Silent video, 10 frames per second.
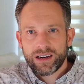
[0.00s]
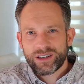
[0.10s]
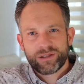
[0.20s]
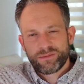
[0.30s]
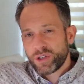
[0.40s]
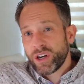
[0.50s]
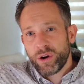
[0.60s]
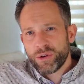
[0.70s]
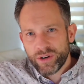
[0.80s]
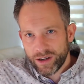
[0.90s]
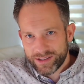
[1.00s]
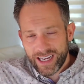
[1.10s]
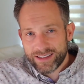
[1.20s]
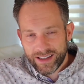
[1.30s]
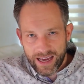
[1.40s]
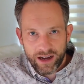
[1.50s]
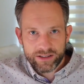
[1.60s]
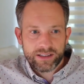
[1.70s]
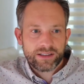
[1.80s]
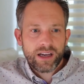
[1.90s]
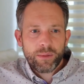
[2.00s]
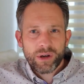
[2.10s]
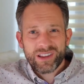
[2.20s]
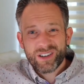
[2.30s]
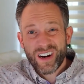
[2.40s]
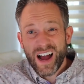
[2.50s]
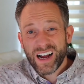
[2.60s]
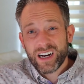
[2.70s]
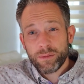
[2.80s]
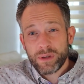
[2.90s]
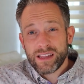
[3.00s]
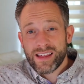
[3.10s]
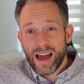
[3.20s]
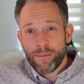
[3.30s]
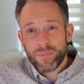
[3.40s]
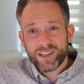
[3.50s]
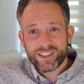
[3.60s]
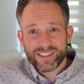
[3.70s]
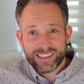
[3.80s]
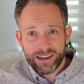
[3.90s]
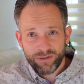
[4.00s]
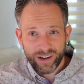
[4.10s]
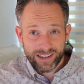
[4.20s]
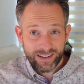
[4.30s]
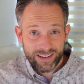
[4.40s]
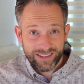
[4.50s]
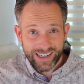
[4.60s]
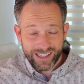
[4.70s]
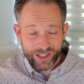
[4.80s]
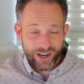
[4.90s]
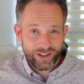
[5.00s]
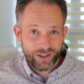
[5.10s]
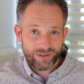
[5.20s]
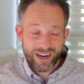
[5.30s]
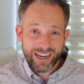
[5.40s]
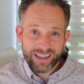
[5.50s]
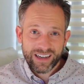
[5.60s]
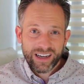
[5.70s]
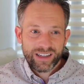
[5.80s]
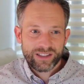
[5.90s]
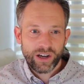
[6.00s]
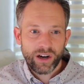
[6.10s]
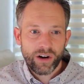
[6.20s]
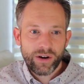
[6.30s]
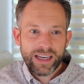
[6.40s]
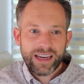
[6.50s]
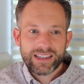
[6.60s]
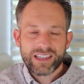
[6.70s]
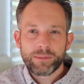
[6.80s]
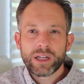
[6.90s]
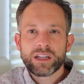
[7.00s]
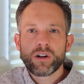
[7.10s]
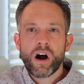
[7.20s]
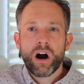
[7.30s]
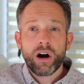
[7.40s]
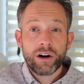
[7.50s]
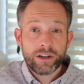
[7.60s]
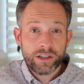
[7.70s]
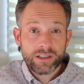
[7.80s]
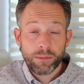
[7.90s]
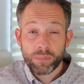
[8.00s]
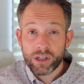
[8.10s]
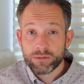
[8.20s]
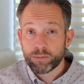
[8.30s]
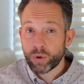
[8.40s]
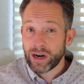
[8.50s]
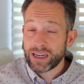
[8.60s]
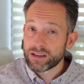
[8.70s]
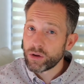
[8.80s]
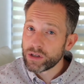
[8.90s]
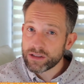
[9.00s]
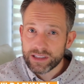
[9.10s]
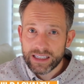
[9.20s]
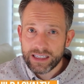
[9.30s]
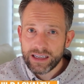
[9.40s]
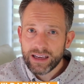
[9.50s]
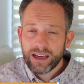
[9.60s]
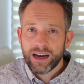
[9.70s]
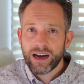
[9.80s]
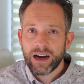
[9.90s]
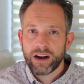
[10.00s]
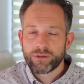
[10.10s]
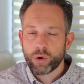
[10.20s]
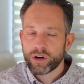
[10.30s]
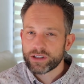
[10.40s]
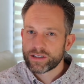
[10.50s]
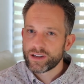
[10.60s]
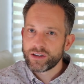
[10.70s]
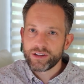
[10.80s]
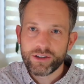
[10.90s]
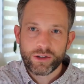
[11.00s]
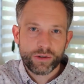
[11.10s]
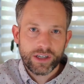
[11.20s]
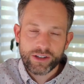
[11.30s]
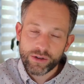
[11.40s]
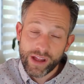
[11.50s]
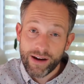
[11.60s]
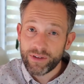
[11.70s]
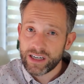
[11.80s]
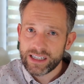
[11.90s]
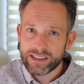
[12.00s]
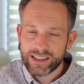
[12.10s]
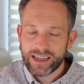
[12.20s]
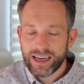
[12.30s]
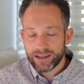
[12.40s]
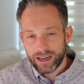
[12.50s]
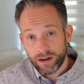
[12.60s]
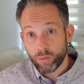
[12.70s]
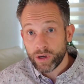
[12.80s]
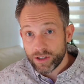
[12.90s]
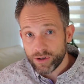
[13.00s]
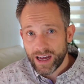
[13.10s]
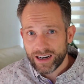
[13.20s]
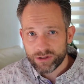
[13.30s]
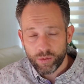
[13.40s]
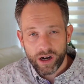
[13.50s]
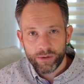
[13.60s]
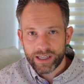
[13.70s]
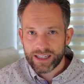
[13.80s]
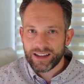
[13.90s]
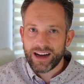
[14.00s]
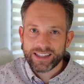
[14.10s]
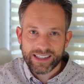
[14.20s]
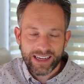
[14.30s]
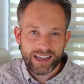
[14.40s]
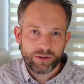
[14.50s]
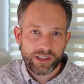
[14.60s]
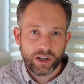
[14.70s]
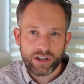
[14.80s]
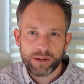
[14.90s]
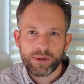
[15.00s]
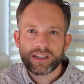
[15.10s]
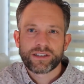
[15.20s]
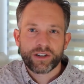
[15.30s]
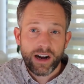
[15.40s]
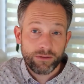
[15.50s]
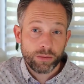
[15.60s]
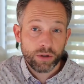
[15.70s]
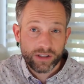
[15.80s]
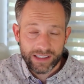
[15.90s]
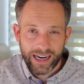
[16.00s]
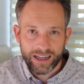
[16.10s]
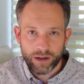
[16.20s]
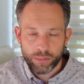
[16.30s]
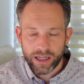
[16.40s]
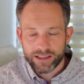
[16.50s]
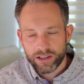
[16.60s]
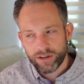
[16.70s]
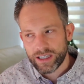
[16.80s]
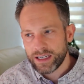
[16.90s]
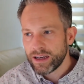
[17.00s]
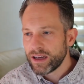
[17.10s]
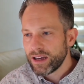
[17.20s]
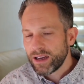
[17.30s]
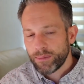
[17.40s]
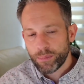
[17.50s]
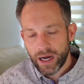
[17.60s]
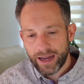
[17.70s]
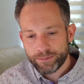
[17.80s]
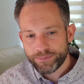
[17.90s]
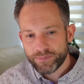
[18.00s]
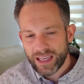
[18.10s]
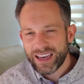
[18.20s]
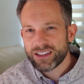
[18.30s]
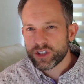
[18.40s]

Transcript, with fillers: or, you know, who knows, tens of thousands, but they're not going to be that much different than each other, right? So it's going to be a little harder to build brand loyalty. Uh, of course, you can do that very easily, and, and we do that as well. We get lots of guests returning because they're comfortable staying at our place already. But it's